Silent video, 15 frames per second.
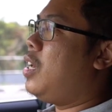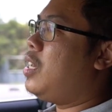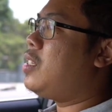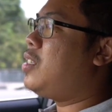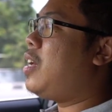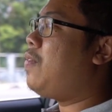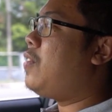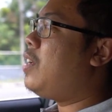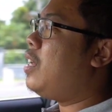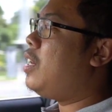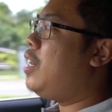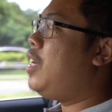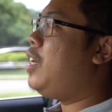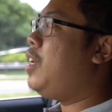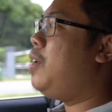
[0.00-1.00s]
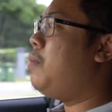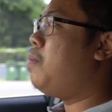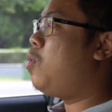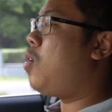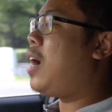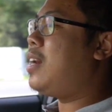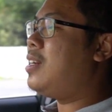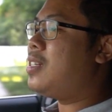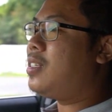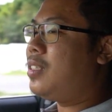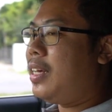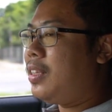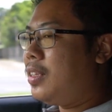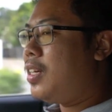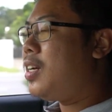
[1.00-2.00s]
It's definitely more
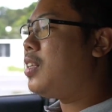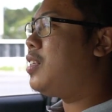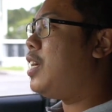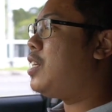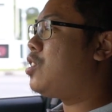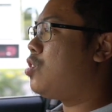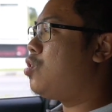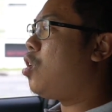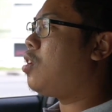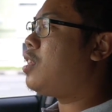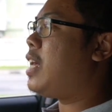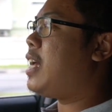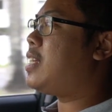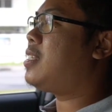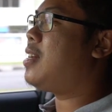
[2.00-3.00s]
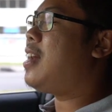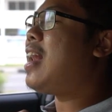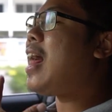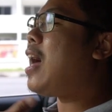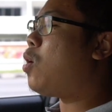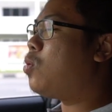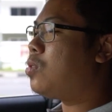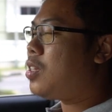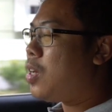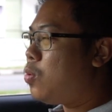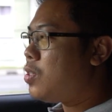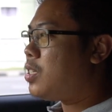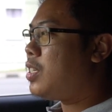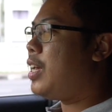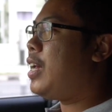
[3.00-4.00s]
understated. It's not as loud, I
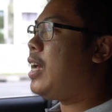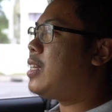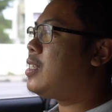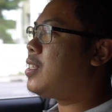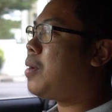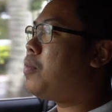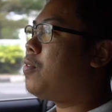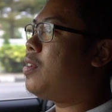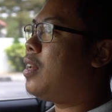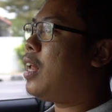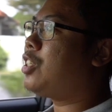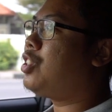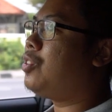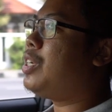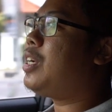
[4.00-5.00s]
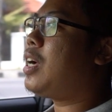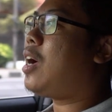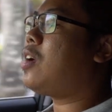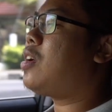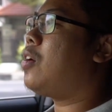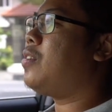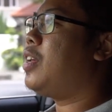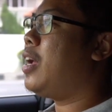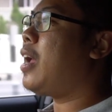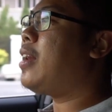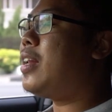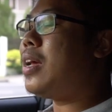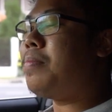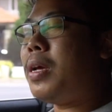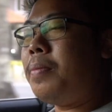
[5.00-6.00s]
would say, as some of the luxury cars out there, and
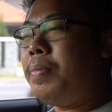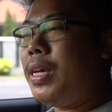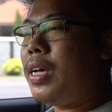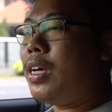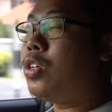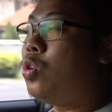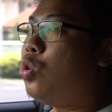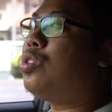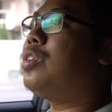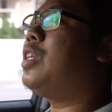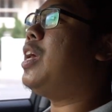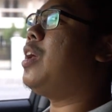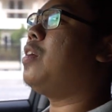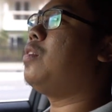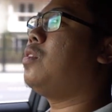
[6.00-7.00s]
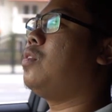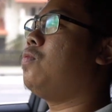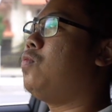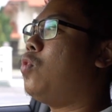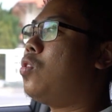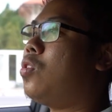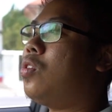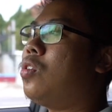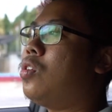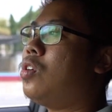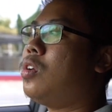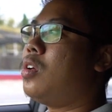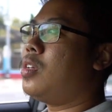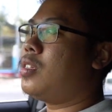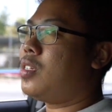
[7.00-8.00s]
that might be a good thing for
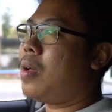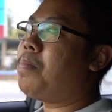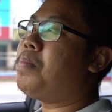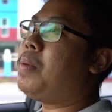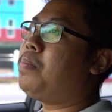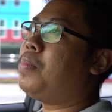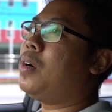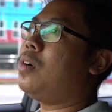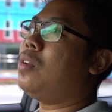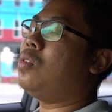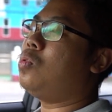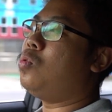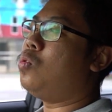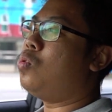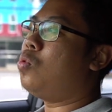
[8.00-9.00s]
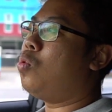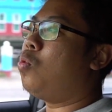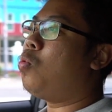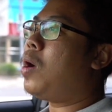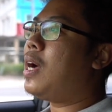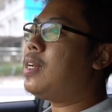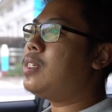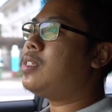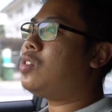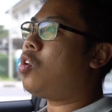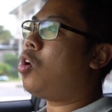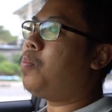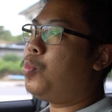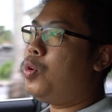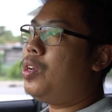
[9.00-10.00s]
some people who wants
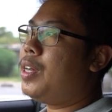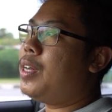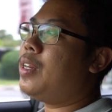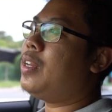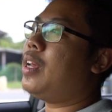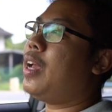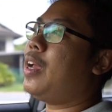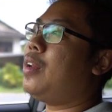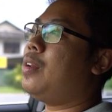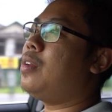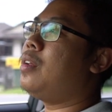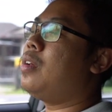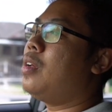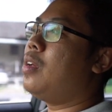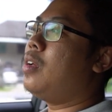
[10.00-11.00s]
opulent and